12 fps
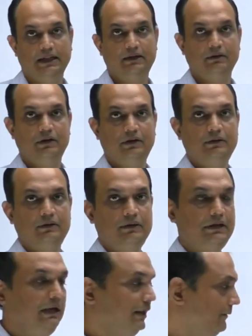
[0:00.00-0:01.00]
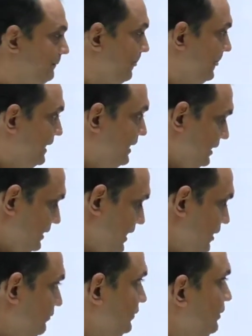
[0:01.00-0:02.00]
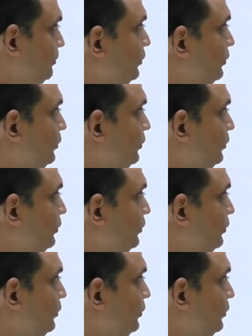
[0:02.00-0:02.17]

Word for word: pterygoid. Clear? Now we'll